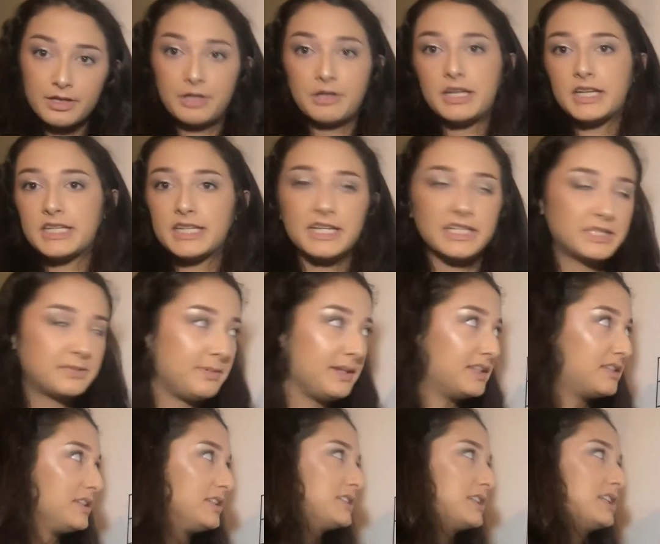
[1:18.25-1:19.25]
unique to his
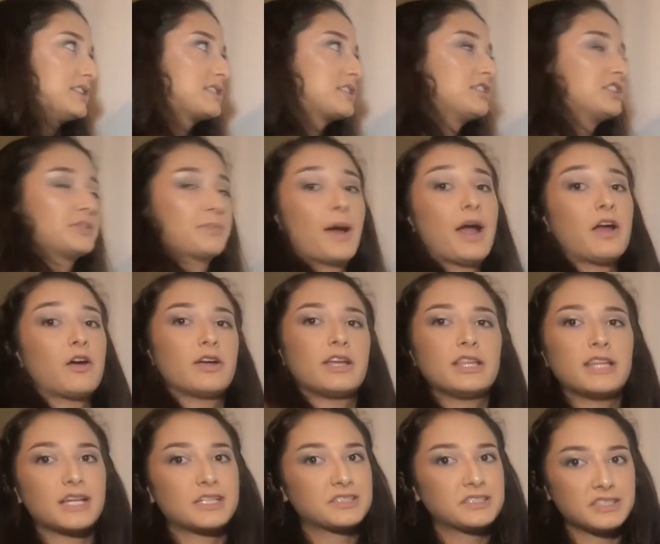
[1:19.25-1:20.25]
species is to smile. He
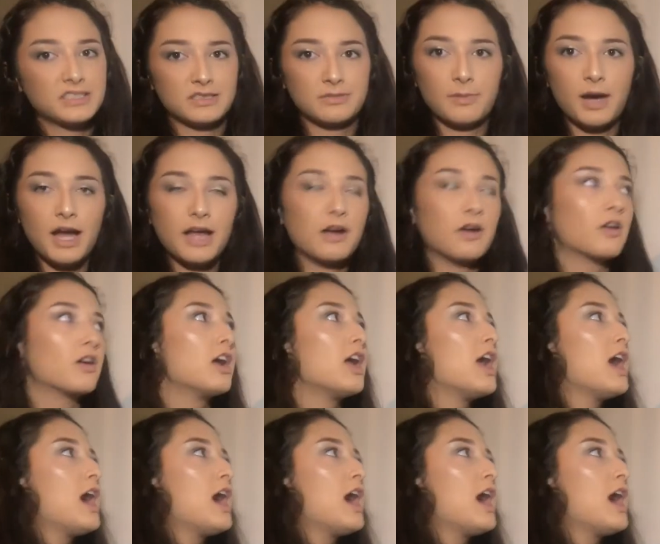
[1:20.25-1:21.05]
likes to smile.